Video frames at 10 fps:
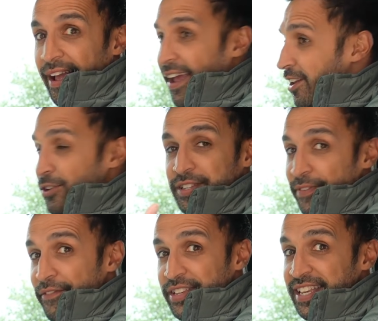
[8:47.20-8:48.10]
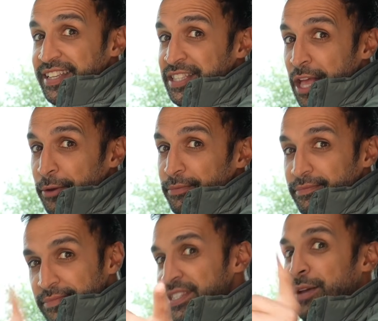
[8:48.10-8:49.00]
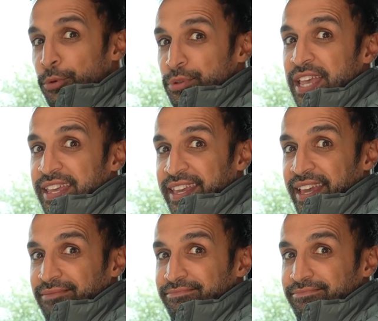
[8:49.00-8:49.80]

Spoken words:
and lots of other seats don't. So we'll take it.